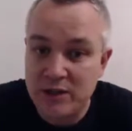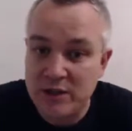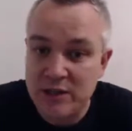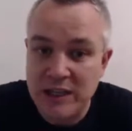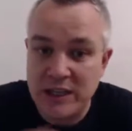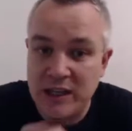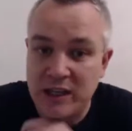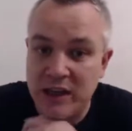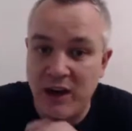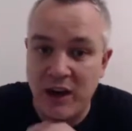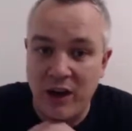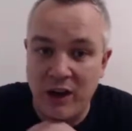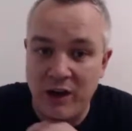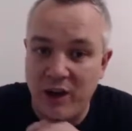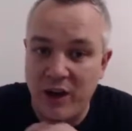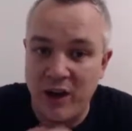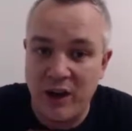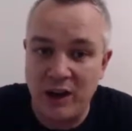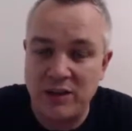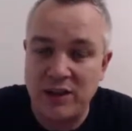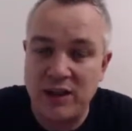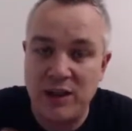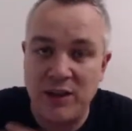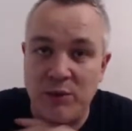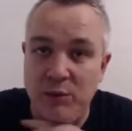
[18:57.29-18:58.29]
You can't
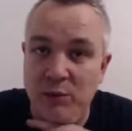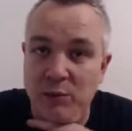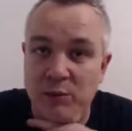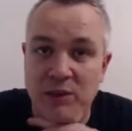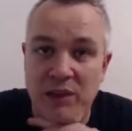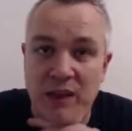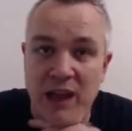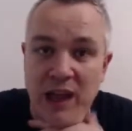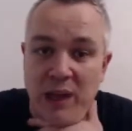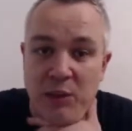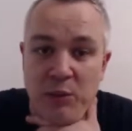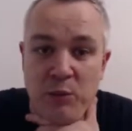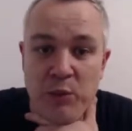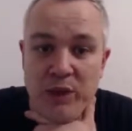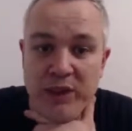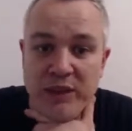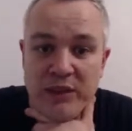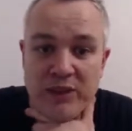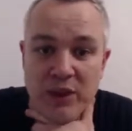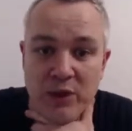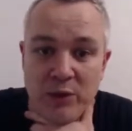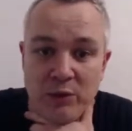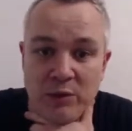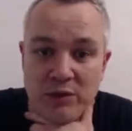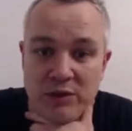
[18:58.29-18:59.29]
argue that we
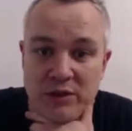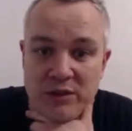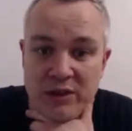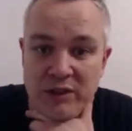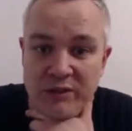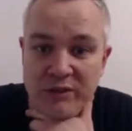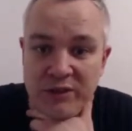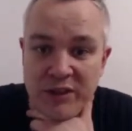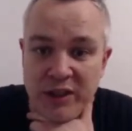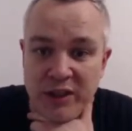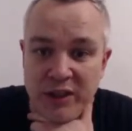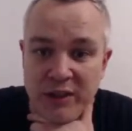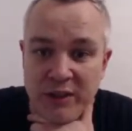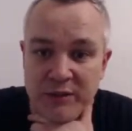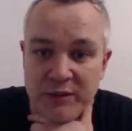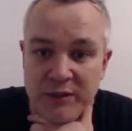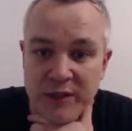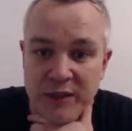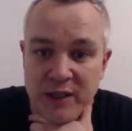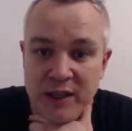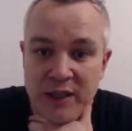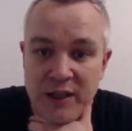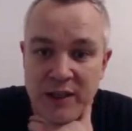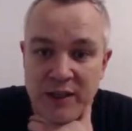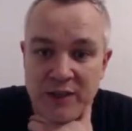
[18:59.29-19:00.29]
don't deserve
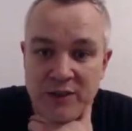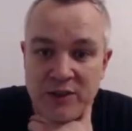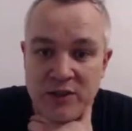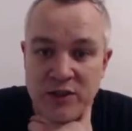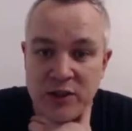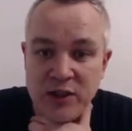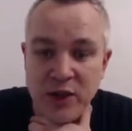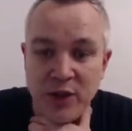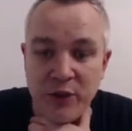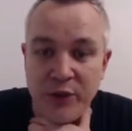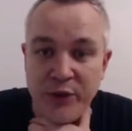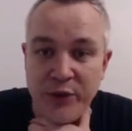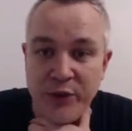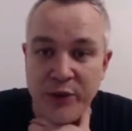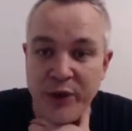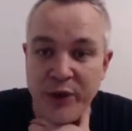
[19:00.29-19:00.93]
to go